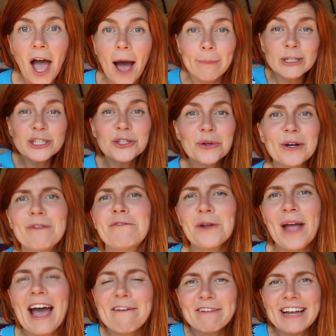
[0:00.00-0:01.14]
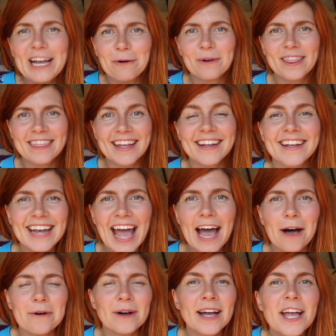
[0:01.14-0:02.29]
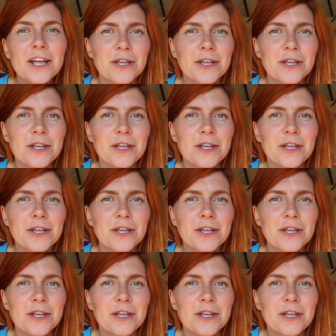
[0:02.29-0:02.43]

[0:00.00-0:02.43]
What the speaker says: I'm sure if you have a little think now,